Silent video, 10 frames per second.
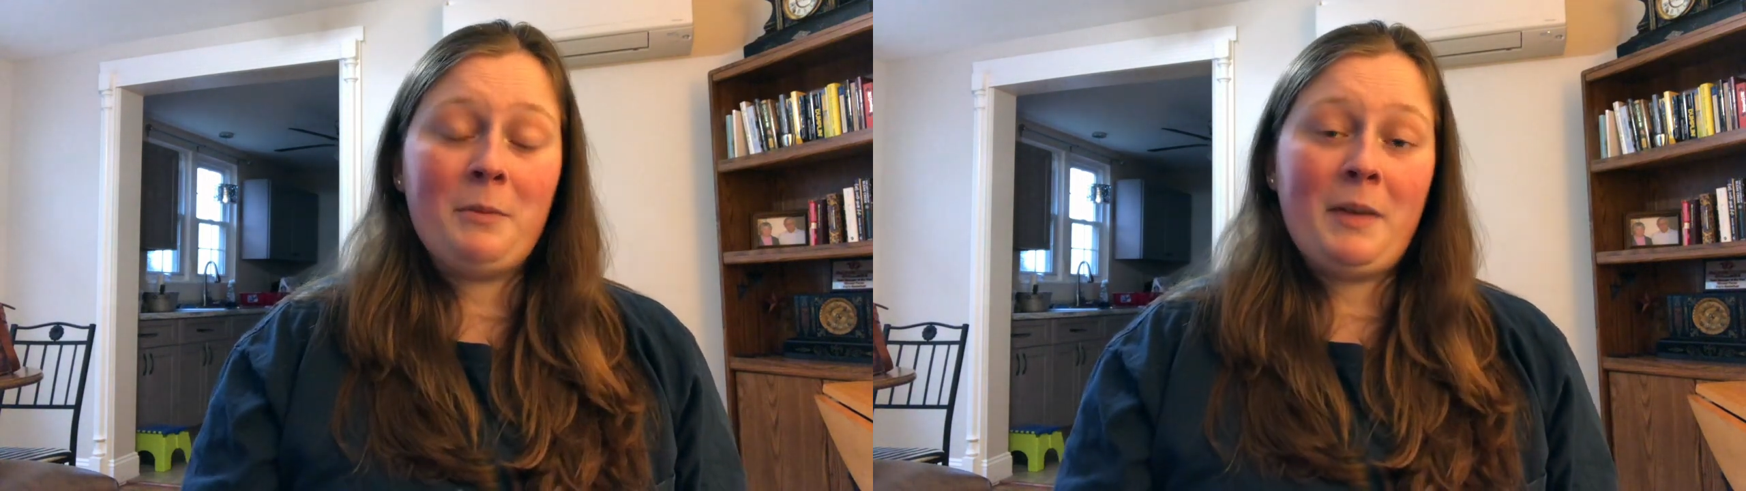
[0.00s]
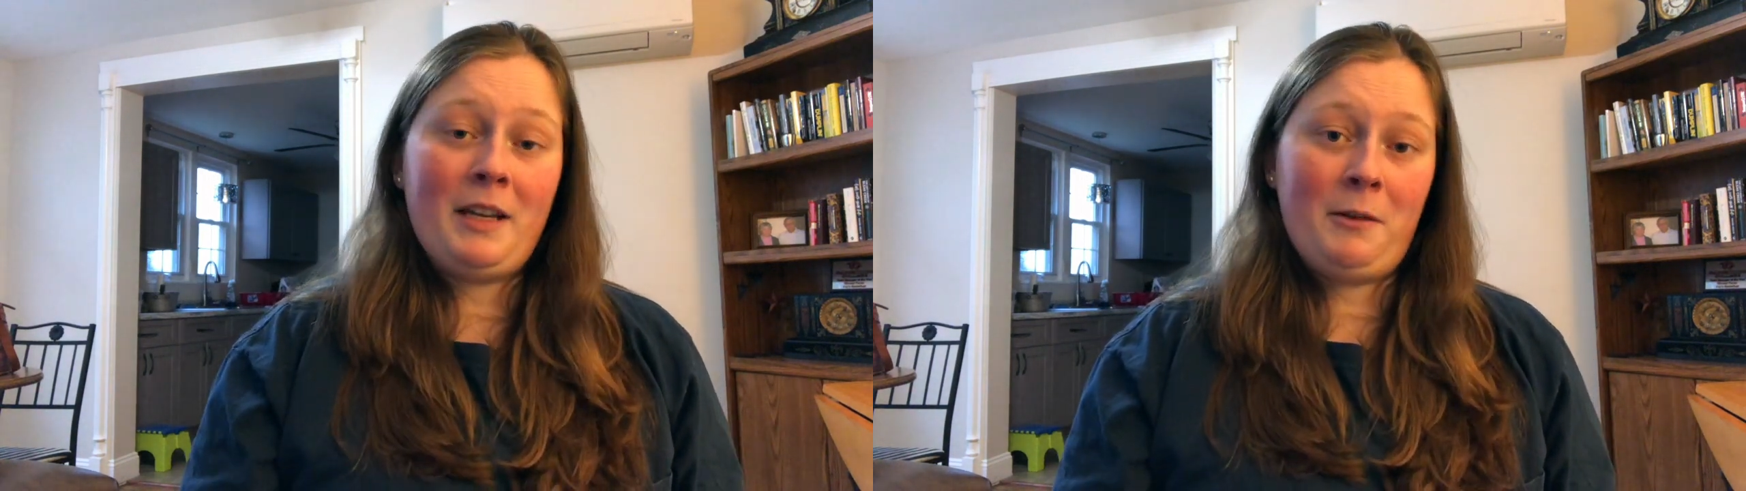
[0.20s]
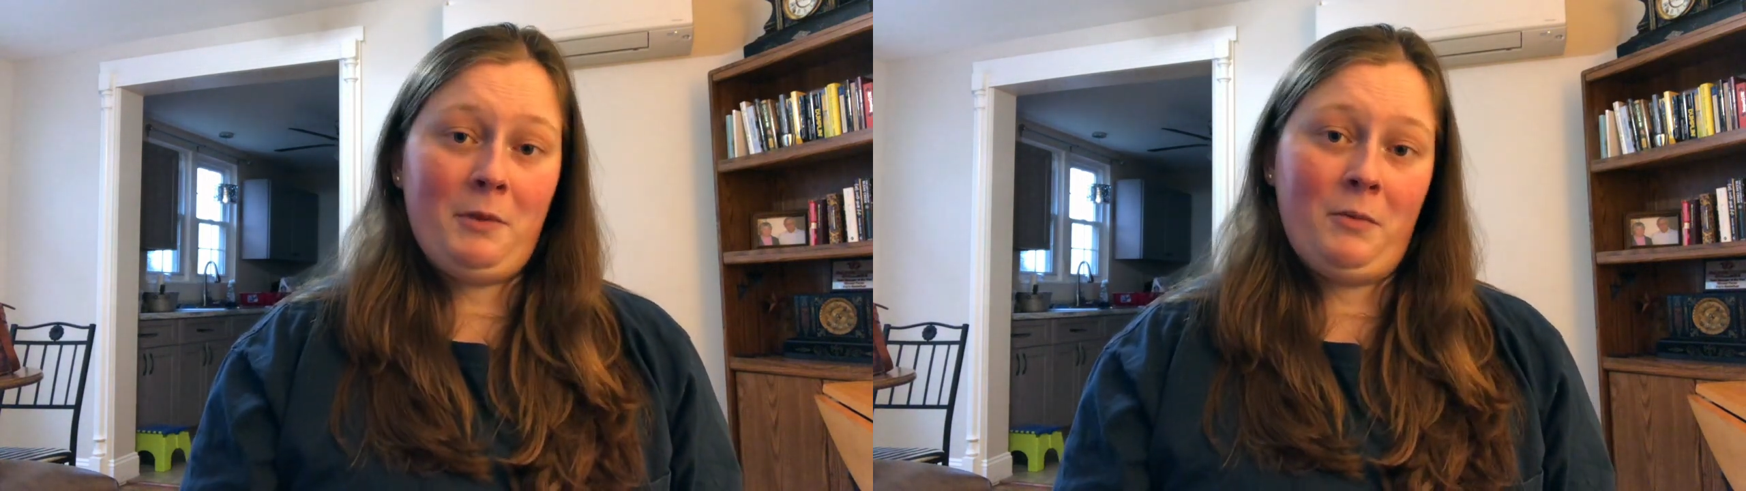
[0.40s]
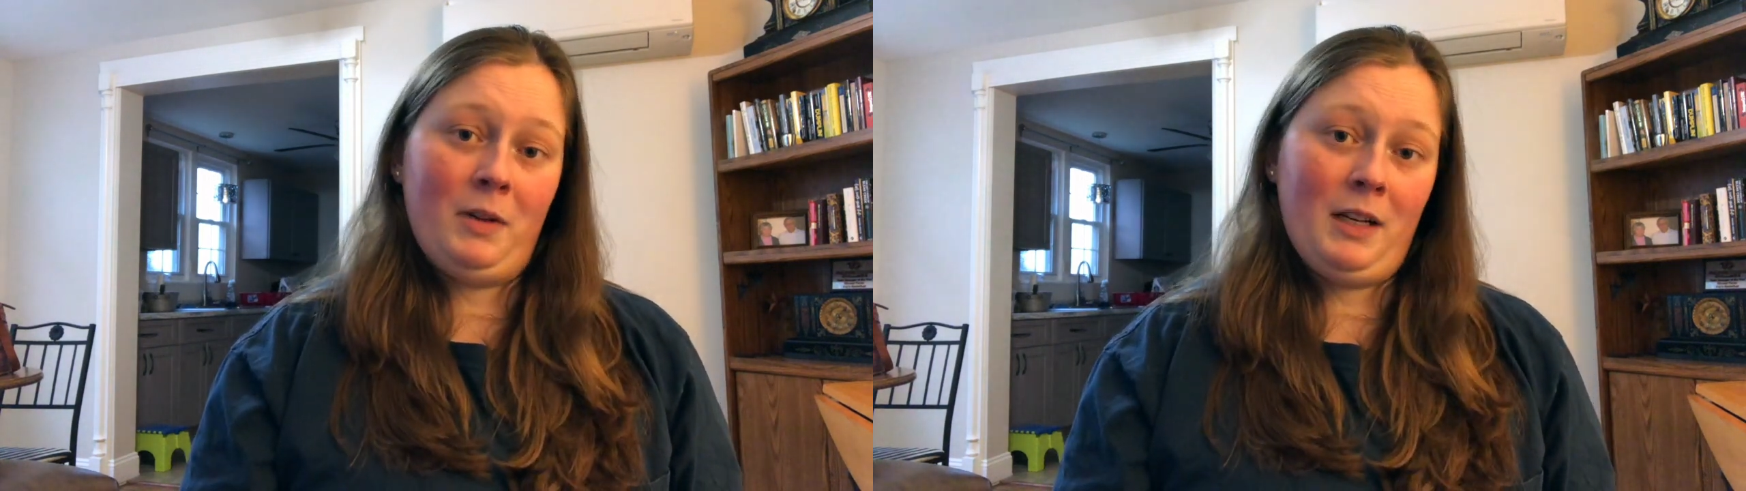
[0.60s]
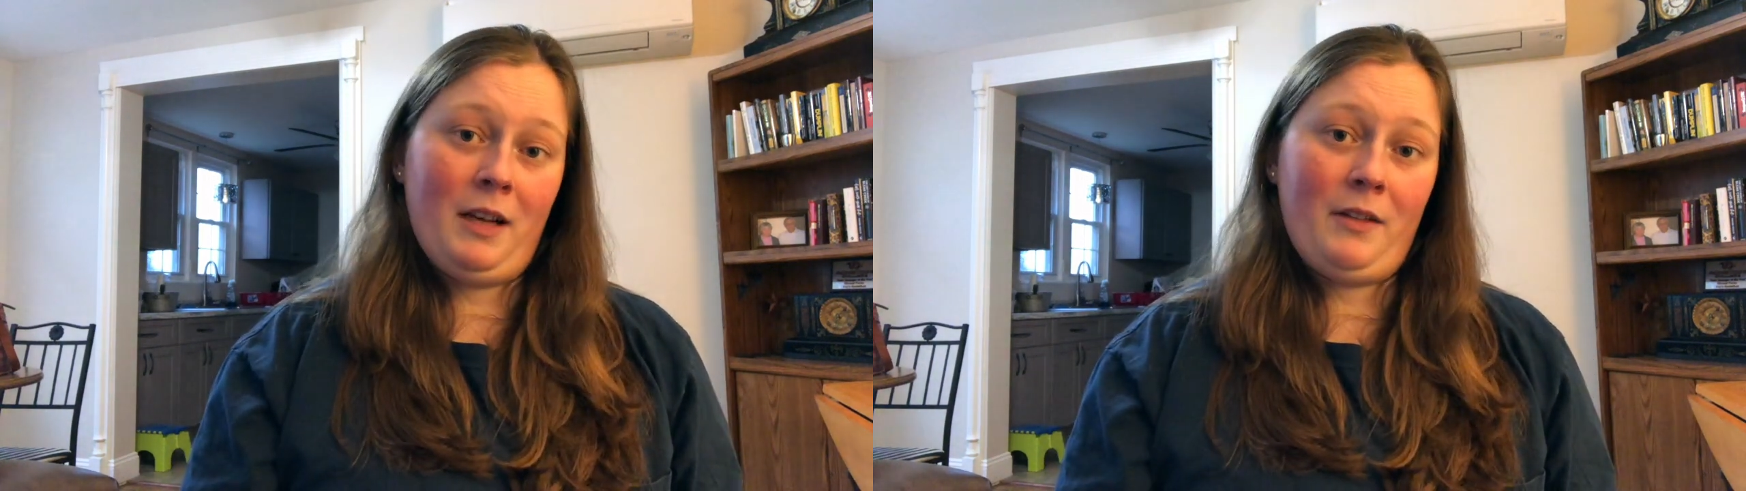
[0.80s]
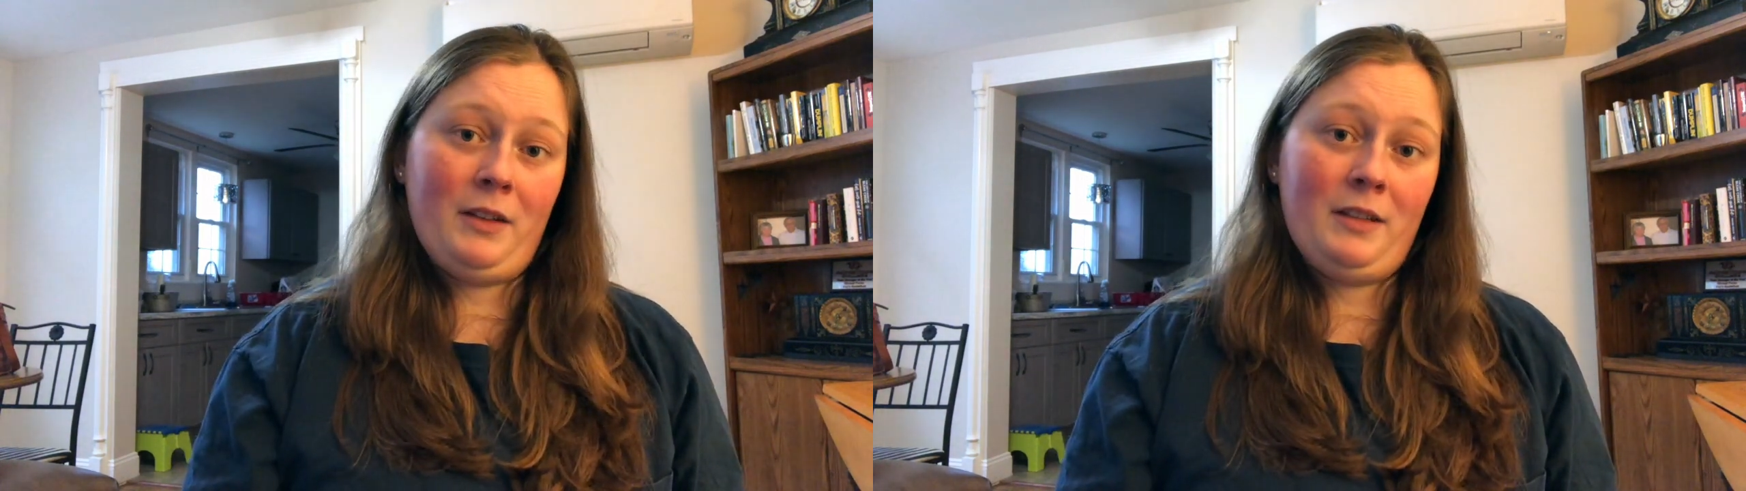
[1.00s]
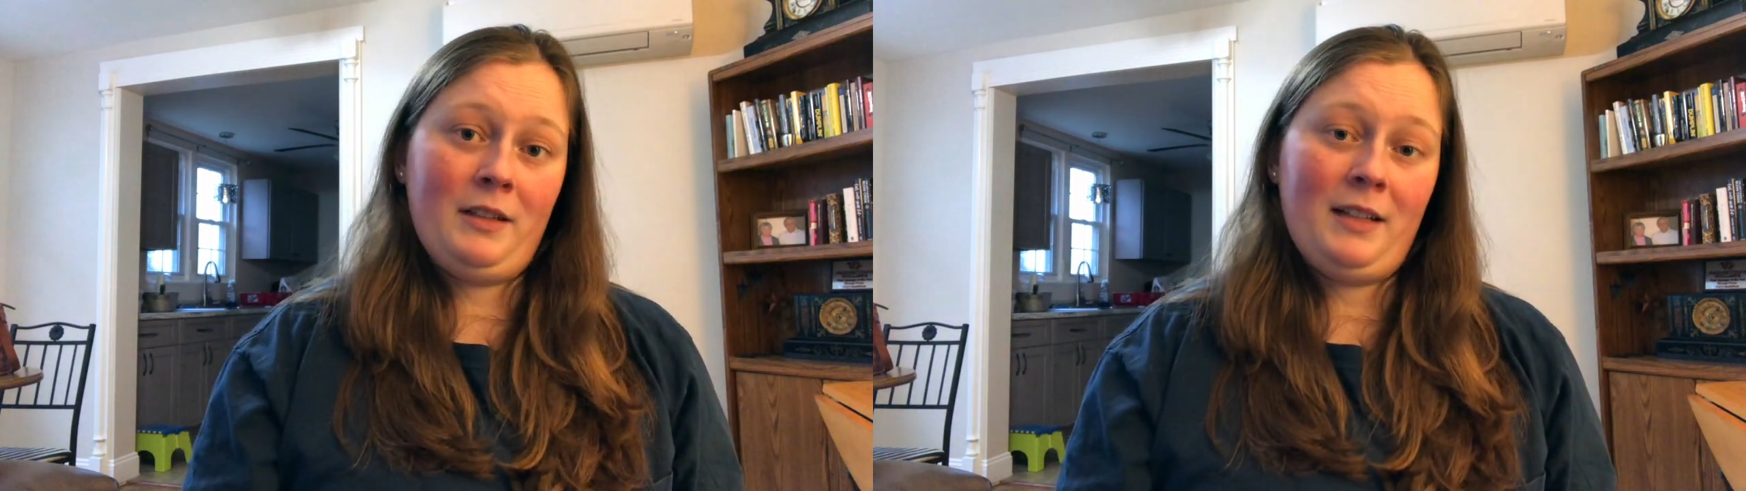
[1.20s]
making with one another.